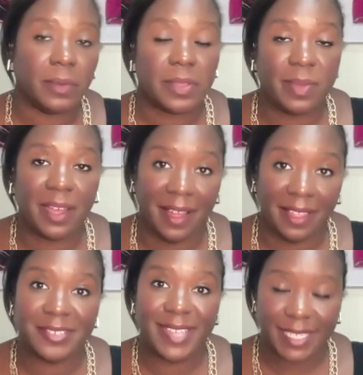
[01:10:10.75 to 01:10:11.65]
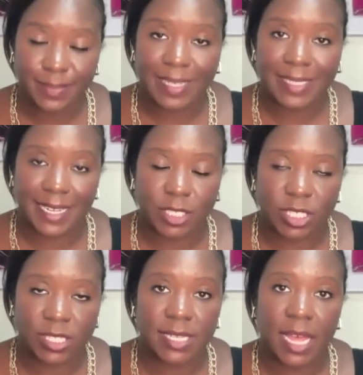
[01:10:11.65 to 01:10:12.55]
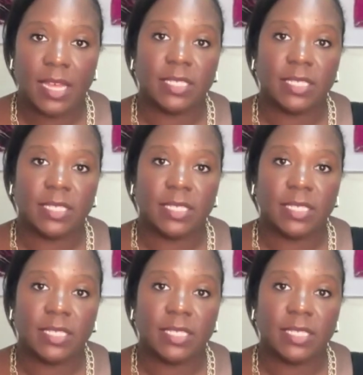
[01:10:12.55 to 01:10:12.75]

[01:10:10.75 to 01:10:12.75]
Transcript: with me on those expectations.